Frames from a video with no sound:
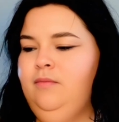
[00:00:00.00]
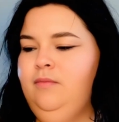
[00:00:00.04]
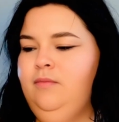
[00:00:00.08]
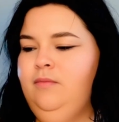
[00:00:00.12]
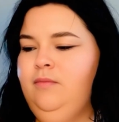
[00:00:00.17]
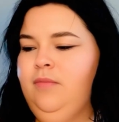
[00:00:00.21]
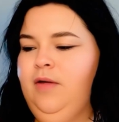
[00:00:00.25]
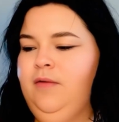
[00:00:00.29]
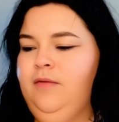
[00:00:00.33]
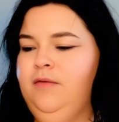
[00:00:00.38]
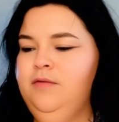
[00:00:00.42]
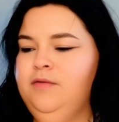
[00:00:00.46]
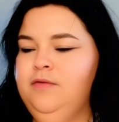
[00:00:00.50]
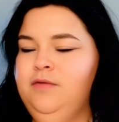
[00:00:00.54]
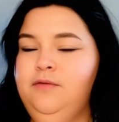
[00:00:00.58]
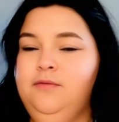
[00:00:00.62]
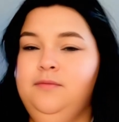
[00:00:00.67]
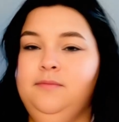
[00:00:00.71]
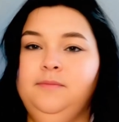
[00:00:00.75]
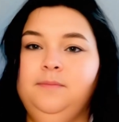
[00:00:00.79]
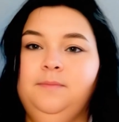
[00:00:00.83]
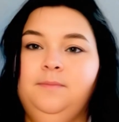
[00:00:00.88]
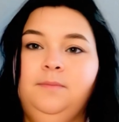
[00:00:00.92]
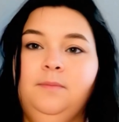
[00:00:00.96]
bathing suit.
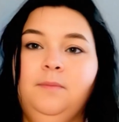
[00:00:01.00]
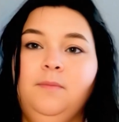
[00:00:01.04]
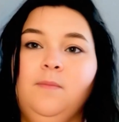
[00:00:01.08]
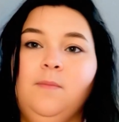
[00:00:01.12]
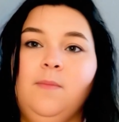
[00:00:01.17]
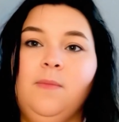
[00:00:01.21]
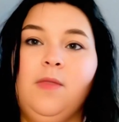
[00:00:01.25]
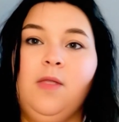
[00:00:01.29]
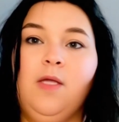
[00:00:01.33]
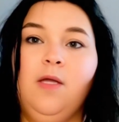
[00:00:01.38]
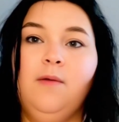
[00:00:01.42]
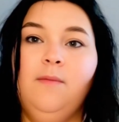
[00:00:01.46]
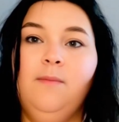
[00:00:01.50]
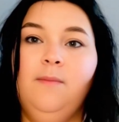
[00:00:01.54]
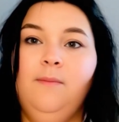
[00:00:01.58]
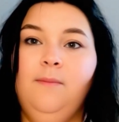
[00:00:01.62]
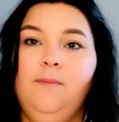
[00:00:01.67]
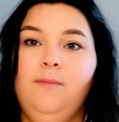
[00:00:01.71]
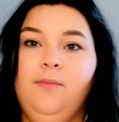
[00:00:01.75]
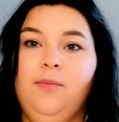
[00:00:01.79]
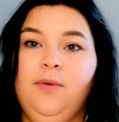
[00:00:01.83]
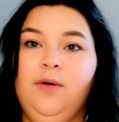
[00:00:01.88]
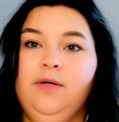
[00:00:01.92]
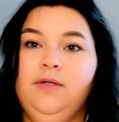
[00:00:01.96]

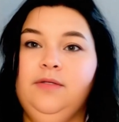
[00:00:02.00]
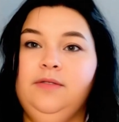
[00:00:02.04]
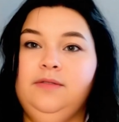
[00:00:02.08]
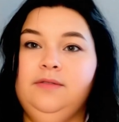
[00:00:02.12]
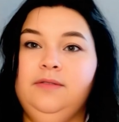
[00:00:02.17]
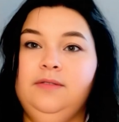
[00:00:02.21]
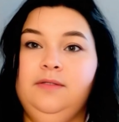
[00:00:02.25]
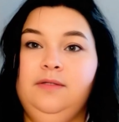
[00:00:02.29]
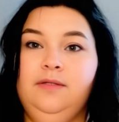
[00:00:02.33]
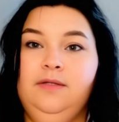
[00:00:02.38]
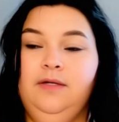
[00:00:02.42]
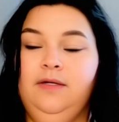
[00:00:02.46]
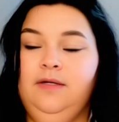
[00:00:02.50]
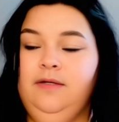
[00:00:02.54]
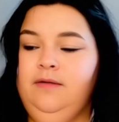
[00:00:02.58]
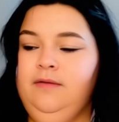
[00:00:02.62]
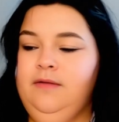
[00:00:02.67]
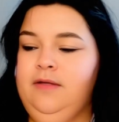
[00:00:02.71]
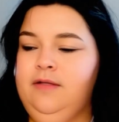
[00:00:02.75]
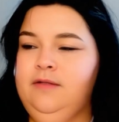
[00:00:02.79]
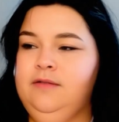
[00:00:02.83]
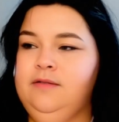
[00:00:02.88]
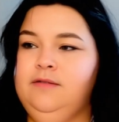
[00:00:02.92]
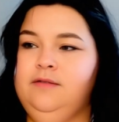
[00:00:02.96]
But yeah,
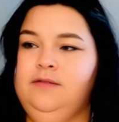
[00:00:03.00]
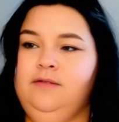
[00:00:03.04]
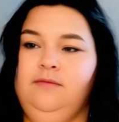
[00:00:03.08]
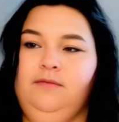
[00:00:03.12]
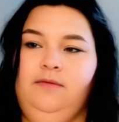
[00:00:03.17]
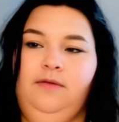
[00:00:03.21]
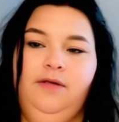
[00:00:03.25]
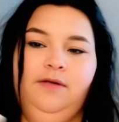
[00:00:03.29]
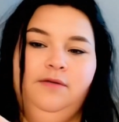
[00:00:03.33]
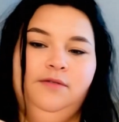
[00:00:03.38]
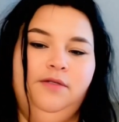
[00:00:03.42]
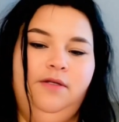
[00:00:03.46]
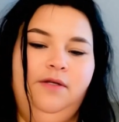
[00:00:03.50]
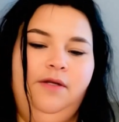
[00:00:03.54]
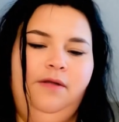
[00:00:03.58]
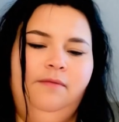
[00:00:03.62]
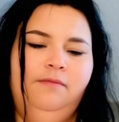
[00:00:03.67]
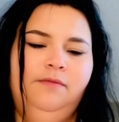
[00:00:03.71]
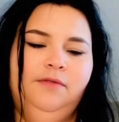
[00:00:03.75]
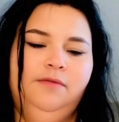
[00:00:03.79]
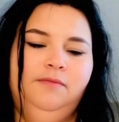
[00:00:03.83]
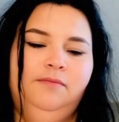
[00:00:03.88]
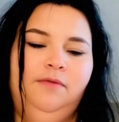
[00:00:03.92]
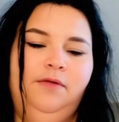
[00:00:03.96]
yesterday
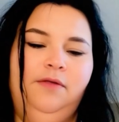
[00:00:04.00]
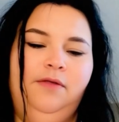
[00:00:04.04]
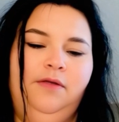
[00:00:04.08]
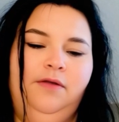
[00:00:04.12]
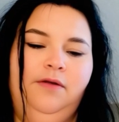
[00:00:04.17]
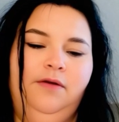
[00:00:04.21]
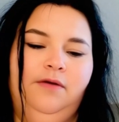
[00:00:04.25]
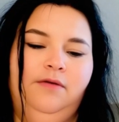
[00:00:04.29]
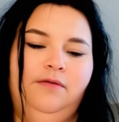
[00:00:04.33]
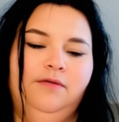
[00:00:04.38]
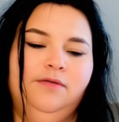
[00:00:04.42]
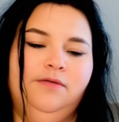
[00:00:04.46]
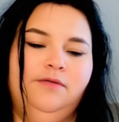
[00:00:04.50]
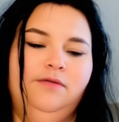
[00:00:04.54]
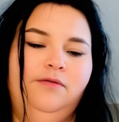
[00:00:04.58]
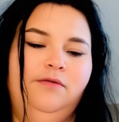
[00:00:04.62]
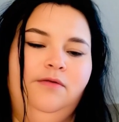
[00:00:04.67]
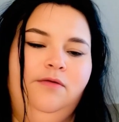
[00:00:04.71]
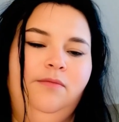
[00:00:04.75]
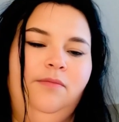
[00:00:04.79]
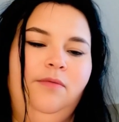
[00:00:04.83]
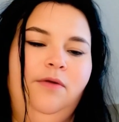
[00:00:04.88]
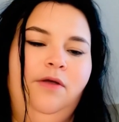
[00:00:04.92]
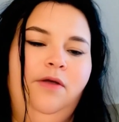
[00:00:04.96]
was really
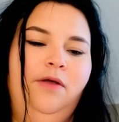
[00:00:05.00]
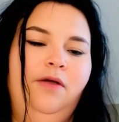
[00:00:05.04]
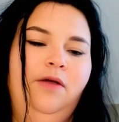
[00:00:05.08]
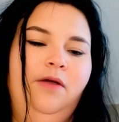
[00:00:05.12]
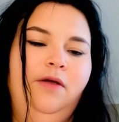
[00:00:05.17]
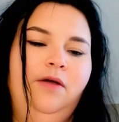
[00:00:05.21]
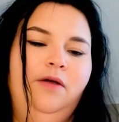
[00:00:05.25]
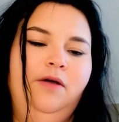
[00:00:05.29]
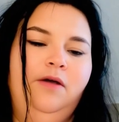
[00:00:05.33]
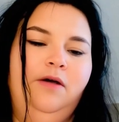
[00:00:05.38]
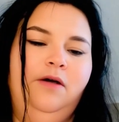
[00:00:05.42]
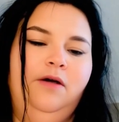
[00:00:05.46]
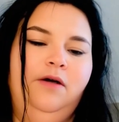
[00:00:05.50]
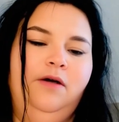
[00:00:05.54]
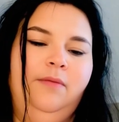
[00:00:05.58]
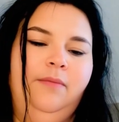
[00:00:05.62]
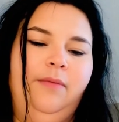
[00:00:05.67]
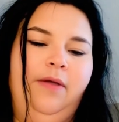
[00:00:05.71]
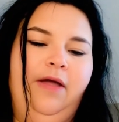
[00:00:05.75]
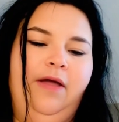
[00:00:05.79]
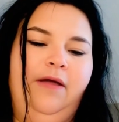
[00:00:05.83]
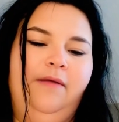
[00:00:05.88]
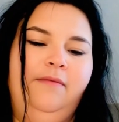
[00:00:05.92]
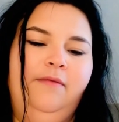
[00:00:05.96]
awesome. I
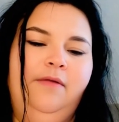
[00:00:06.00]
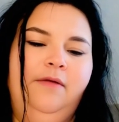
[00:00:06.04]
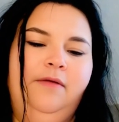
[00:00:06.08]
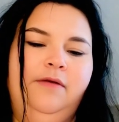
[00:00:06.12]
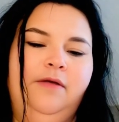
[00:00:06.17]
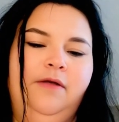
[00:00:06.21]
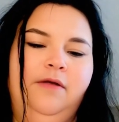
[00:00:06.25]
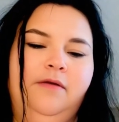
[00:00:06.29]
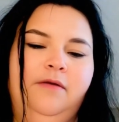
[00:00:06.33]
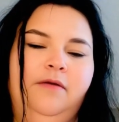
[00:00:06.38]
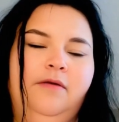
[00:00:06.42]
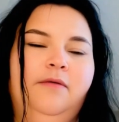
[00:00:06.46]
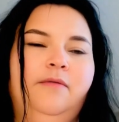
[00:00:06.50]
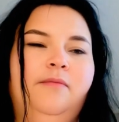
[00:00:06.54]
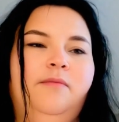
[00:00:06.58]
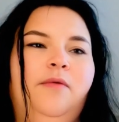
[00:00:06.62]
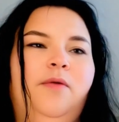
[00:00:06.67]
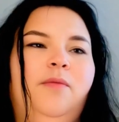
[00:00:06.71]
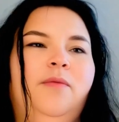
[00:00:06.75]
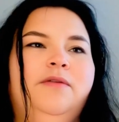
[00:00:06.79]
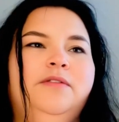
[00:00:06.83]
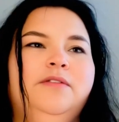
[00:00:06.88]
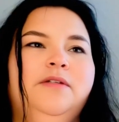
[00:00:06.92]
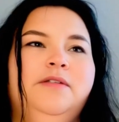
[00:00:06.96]
had the dinner. We
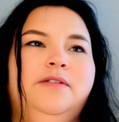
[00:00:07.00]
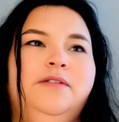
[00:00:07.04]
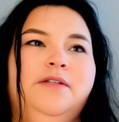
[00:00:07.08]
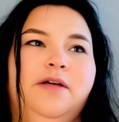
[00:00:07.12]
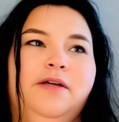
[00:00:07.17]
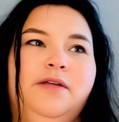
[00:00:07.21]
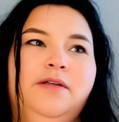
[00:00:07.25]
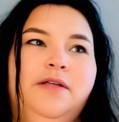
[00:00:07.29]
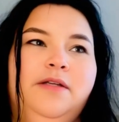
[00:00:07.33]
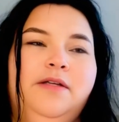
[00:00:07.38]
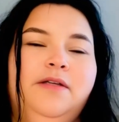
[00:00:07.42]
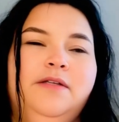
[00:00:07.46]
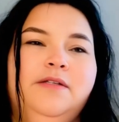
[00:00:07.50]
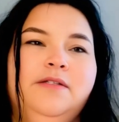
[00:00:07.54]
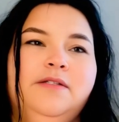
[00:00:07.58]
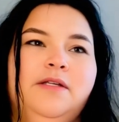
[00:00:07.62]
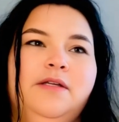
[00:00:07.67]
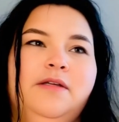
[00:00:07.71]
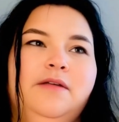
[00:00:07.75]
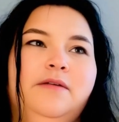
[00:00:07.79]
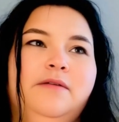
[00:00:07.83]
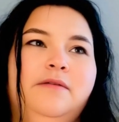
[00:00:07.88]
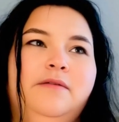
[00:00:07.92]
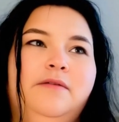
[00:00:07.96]
went to Dundee's,
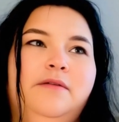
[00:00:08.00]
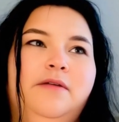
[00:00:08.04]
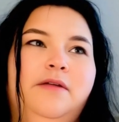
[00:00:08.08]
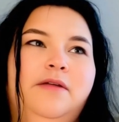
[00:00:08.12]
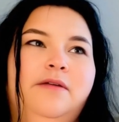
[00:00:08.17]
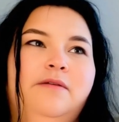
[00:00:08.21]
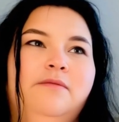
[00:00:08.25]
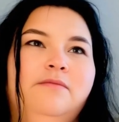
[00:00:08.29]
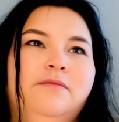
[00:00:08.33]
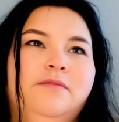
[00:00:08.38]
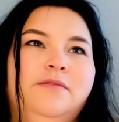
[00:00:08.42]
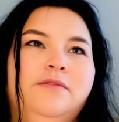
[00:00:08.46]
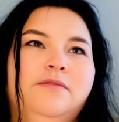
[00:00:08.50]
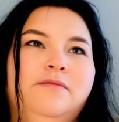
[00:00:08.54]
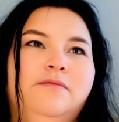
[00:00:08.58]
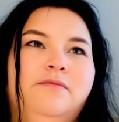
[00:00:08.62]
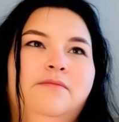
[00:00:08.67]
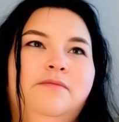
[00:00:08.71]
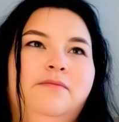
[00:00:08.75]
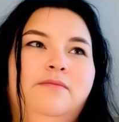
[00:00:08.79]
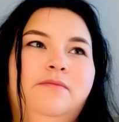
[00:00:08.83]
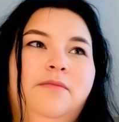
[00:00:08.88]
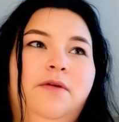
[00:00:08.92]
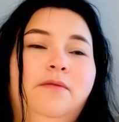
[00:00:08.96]
and it was
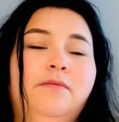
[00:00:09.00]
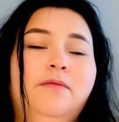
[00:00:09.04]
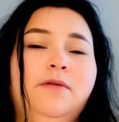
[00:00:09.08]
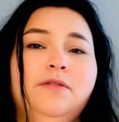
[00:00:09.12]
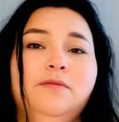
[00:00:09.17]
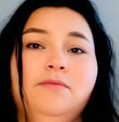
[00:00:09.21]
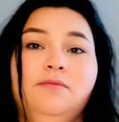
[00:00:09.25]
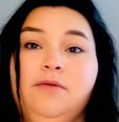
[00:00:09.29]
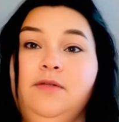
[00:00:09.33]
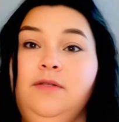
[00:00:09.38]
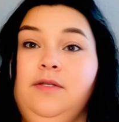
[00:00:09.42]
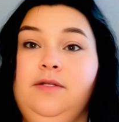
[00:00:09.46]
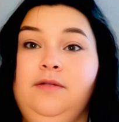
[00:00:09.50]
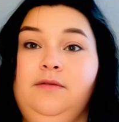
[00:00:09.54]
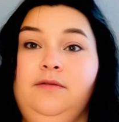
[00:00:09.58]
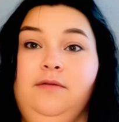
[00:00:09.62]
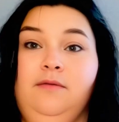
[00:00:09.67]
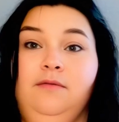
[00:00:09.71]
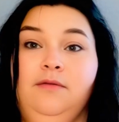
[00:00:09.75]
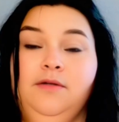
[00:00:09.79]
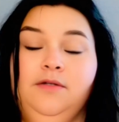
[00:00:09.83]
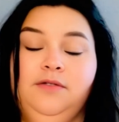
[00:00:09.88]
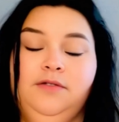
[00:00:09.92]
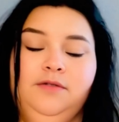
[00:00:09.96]
it was really
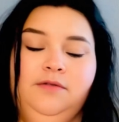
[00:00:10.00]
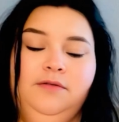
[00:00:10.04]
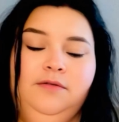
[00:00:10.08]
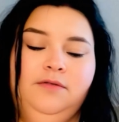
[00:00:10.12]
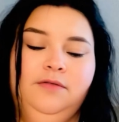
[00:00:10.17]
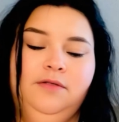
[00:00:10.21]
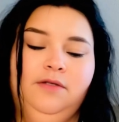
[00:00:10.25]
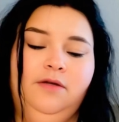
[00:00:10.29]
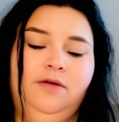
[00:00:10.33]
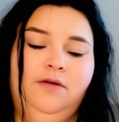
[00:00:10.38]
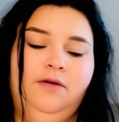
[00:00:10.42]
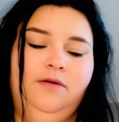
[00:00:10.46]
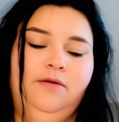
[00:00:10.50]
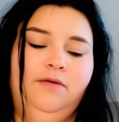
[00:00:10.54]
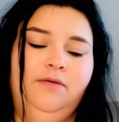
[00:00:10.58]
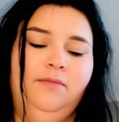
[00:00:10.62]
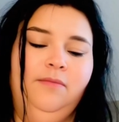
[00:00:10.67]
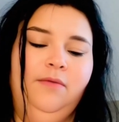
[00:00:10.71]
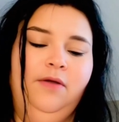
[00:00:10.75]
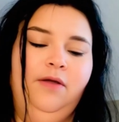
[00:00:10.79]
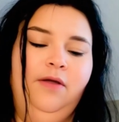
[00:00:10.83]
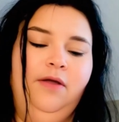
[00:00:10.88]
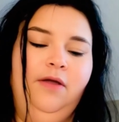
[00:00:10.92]
delicious. Had